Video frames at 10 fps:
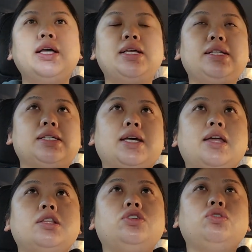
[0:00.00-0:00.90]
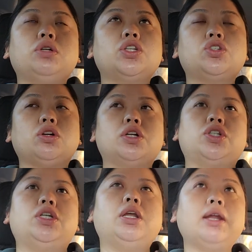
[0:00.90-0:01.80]
They decided to do
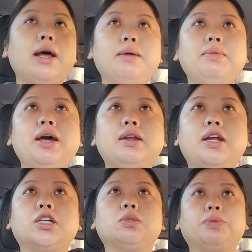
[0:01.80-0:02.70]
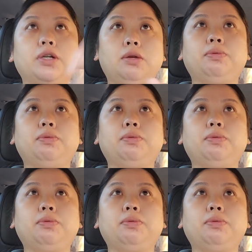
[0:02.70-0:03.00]
construction, and I'm not an expert,